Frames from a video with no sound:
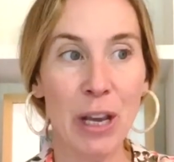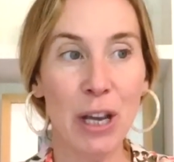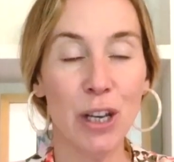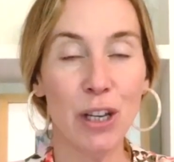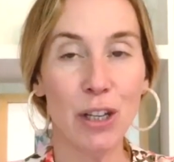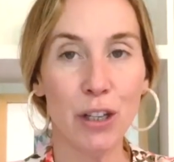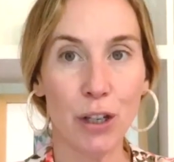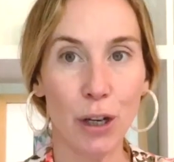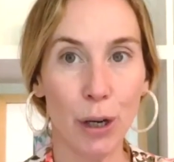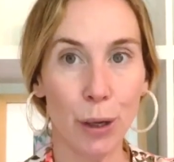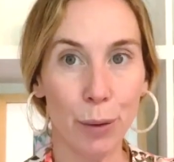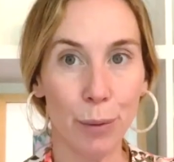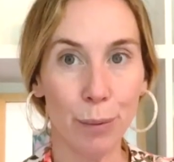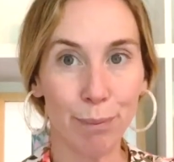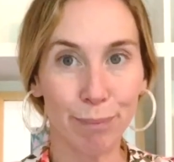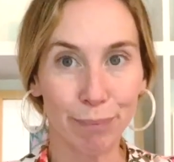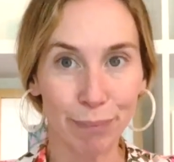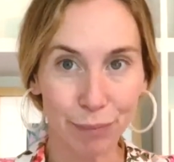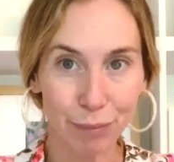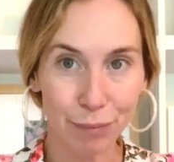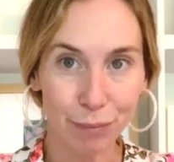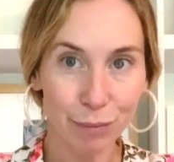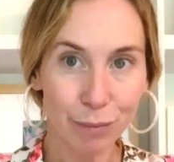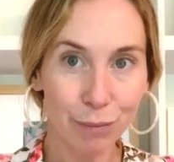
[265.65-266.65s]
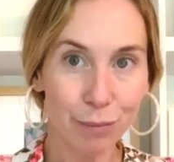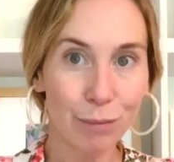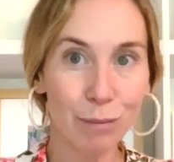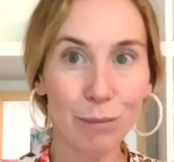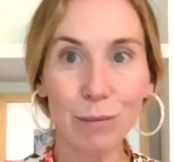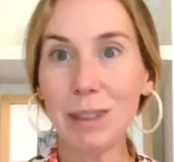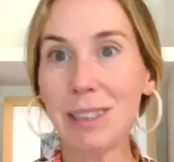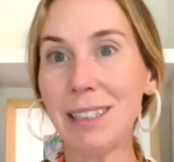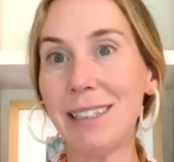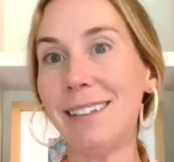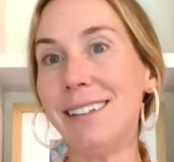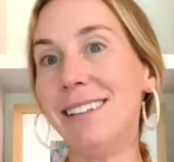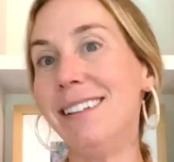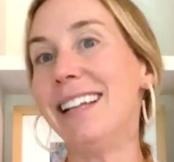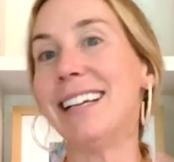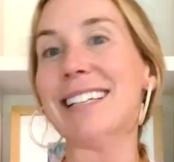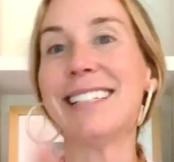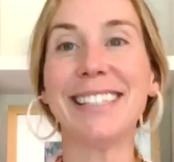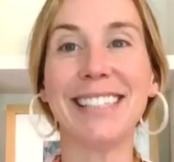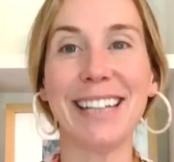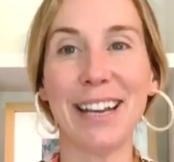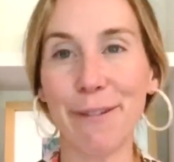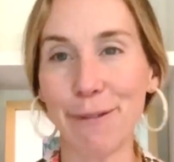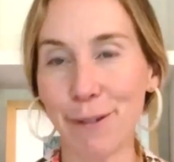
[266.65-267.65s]
So
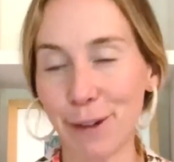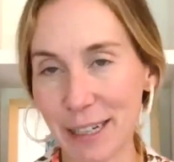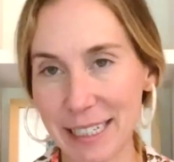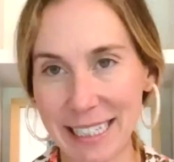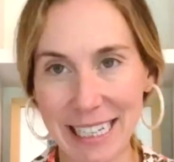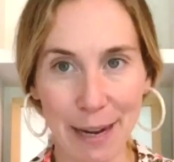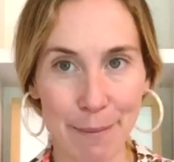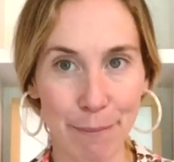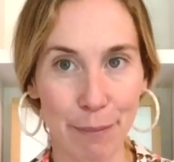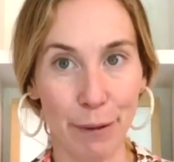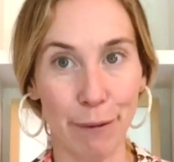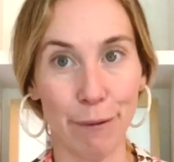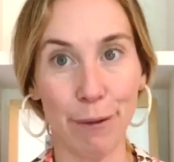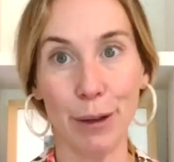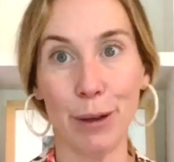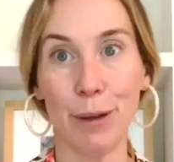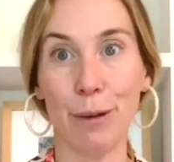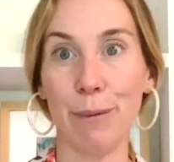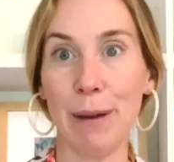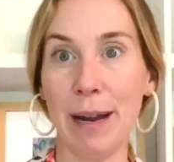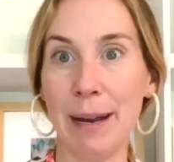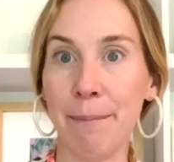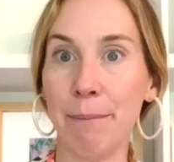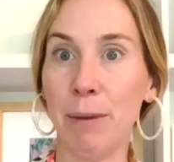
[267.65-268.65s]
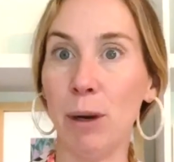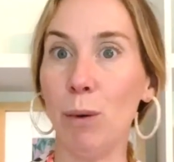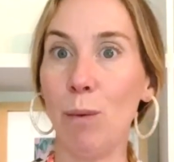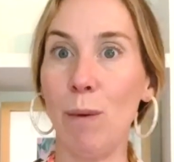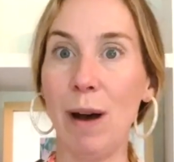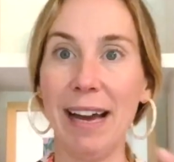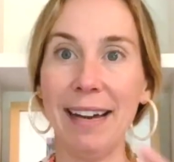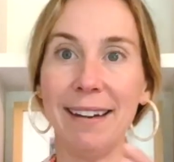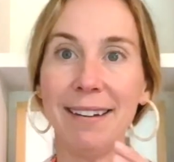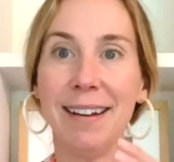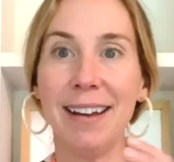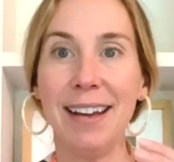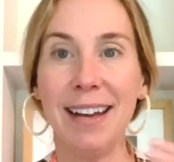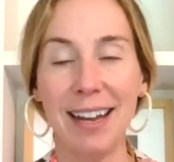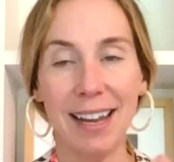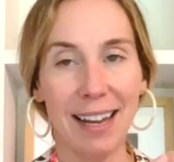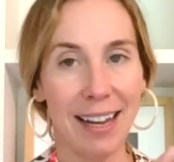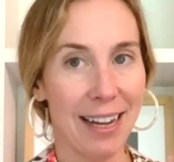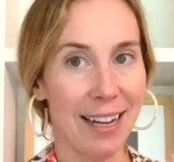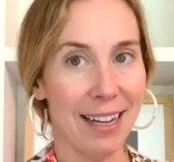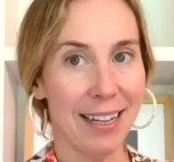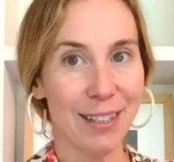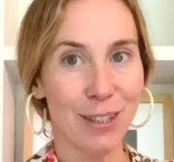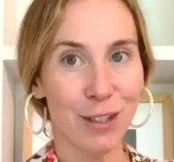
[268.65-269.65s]
let's say, for example, for the rainbow one,
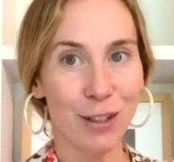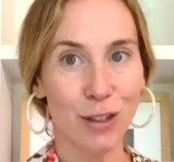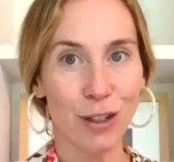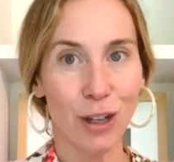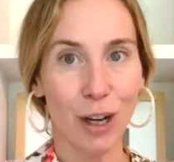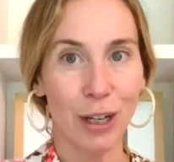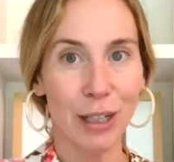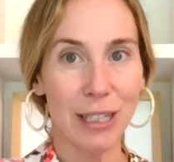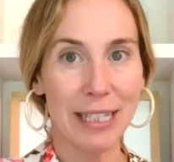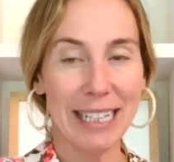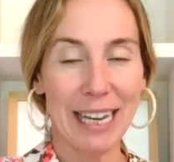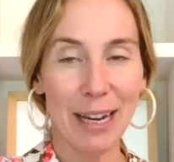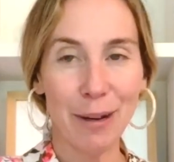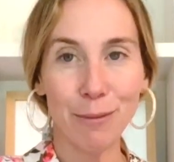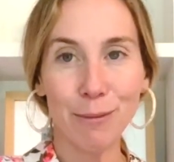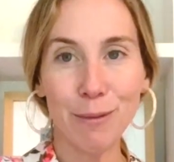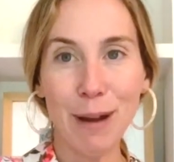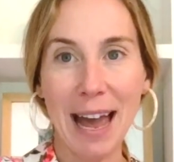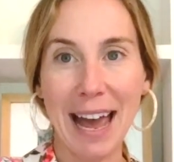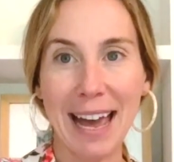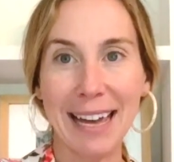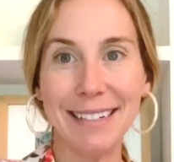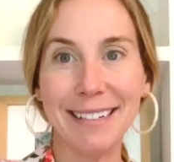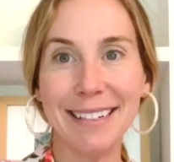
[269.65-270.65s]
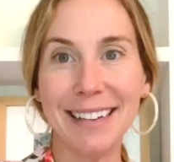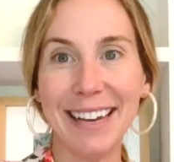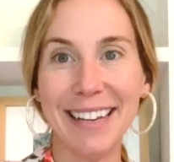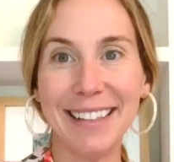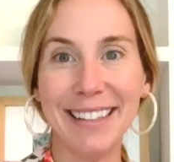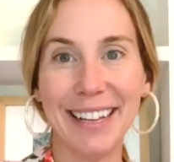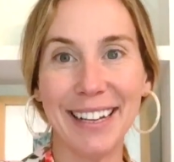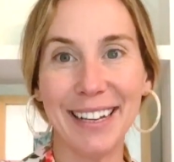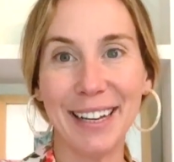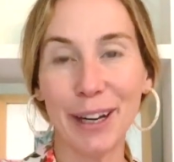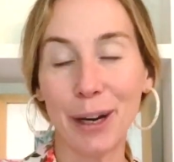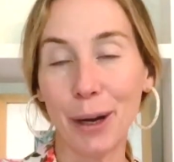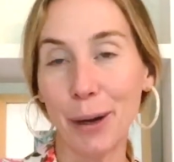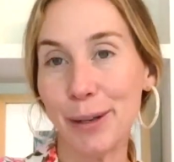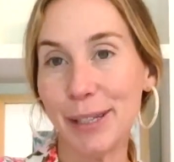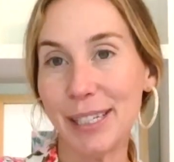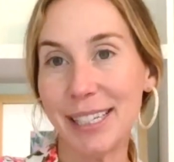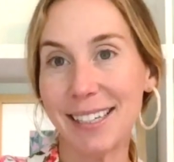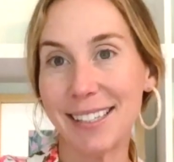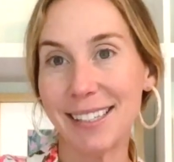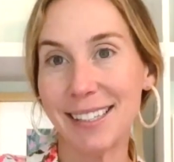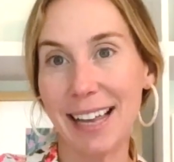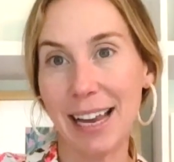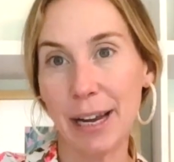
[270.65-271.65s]
it starts at red and then it goes
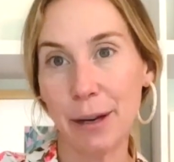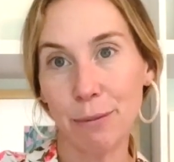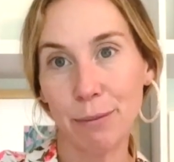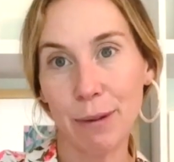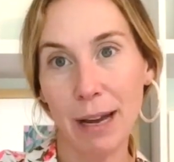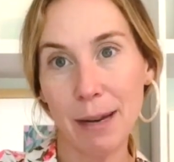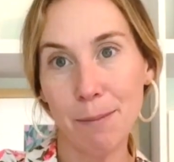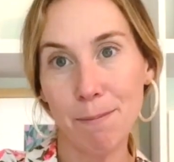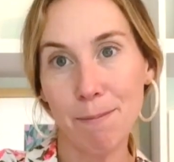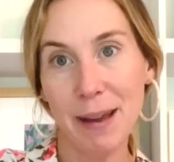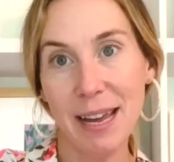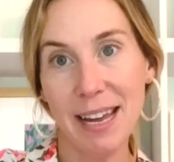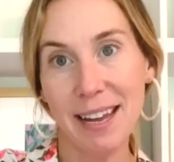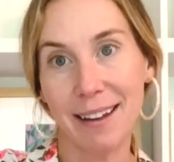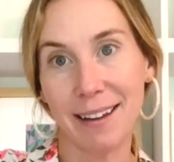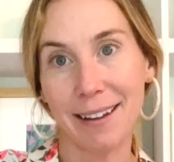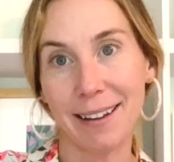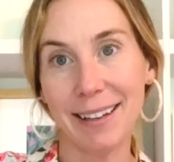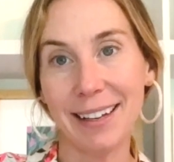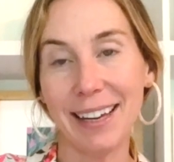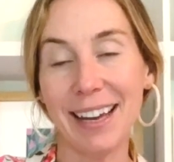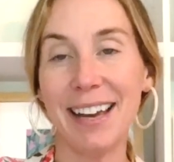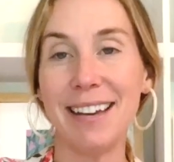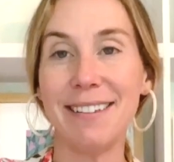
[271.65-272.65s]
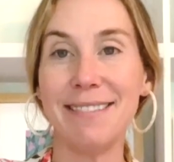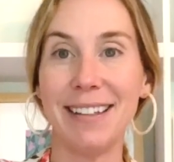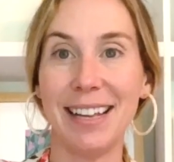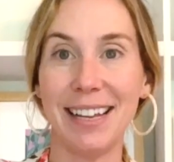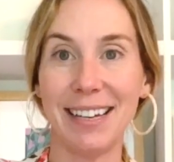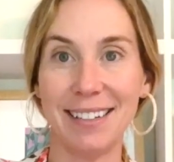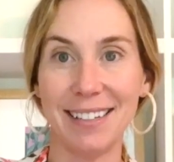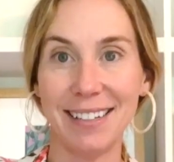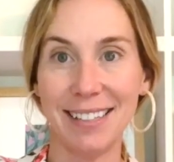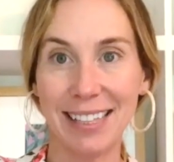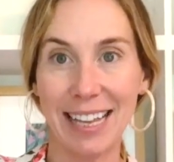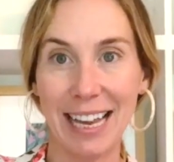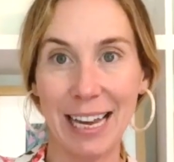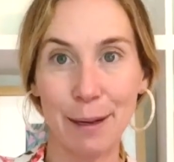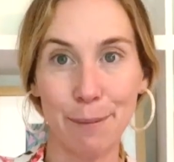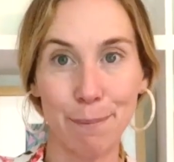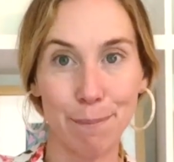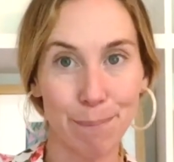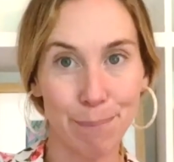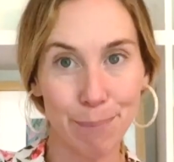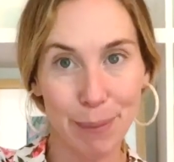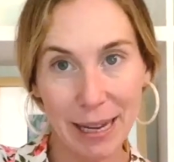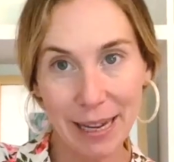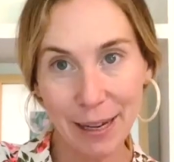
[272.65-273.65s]
a slight red pink and then a
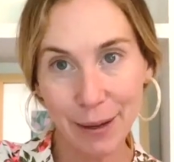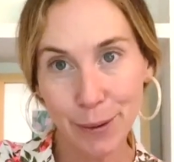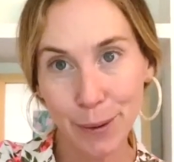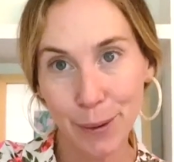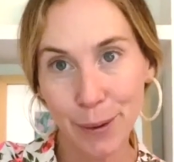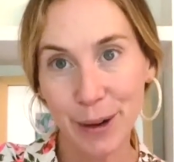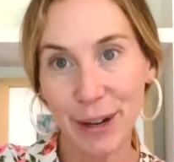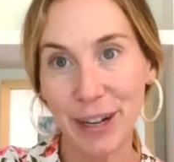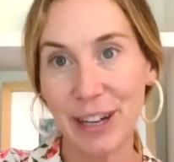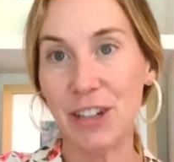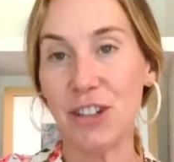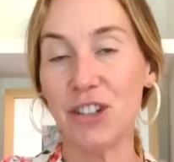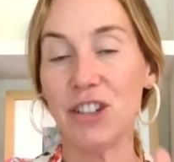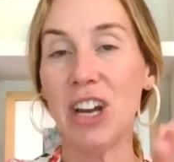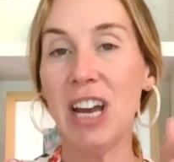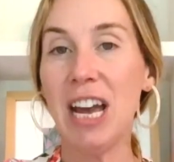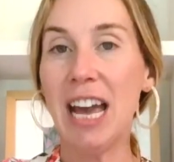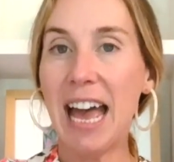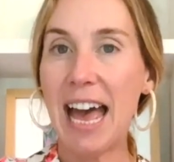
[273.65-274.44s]
slight pink orange.